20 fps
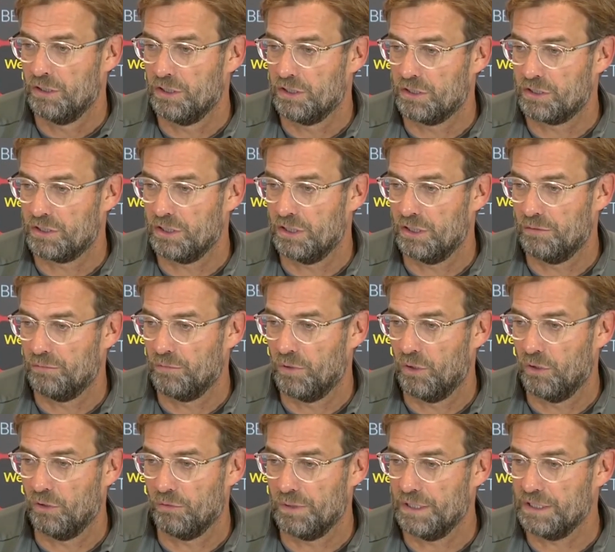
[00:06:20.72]
is um,
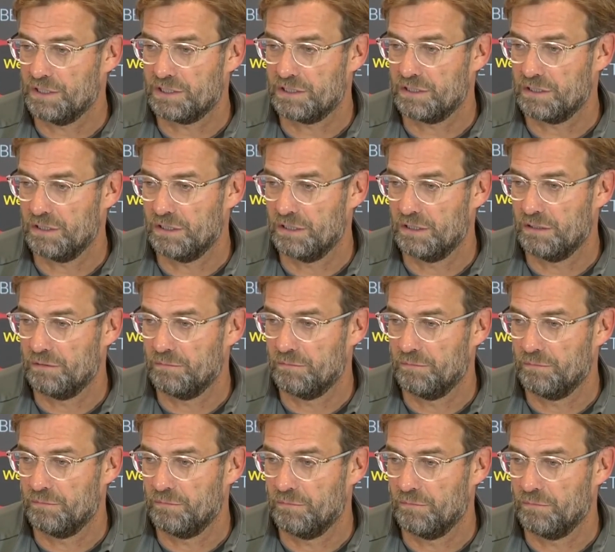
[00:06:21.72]
always
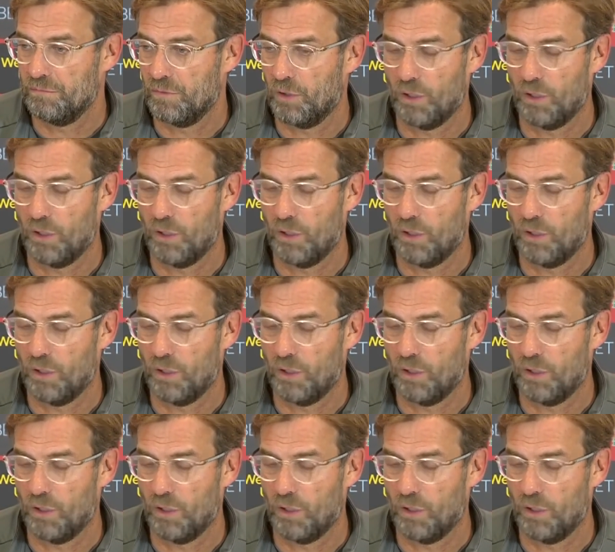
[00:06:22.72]
um,